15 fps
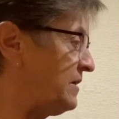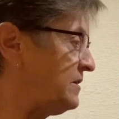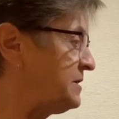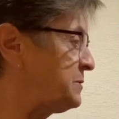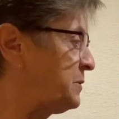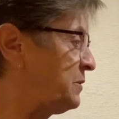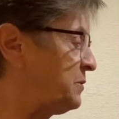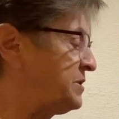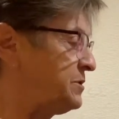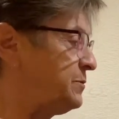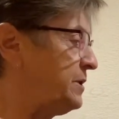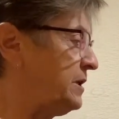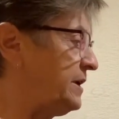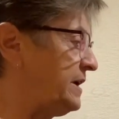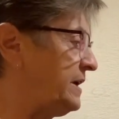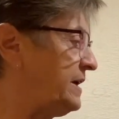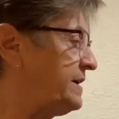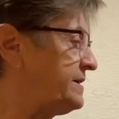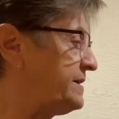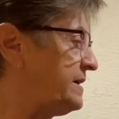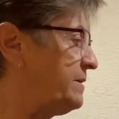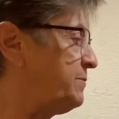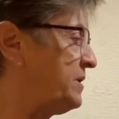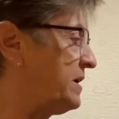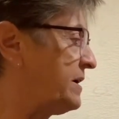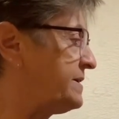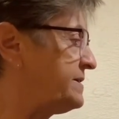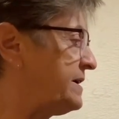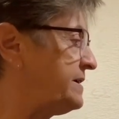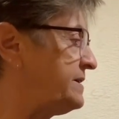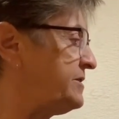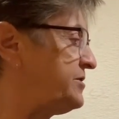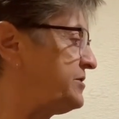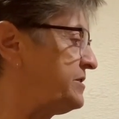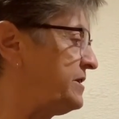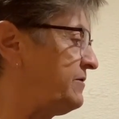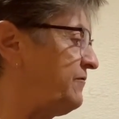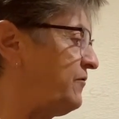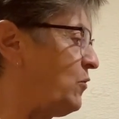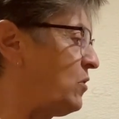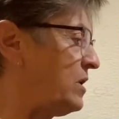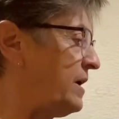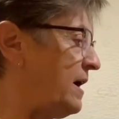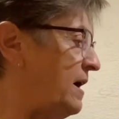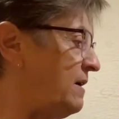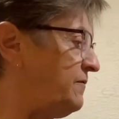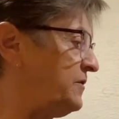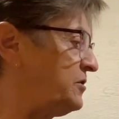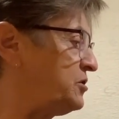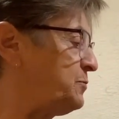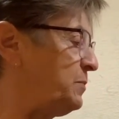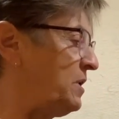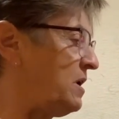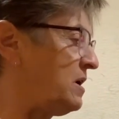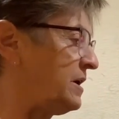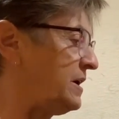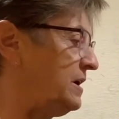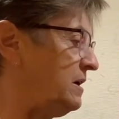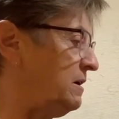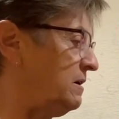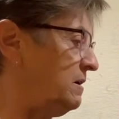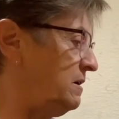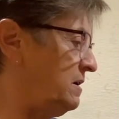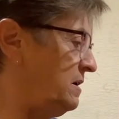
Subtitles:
this one was really easy because I just did 4.5 inch block here,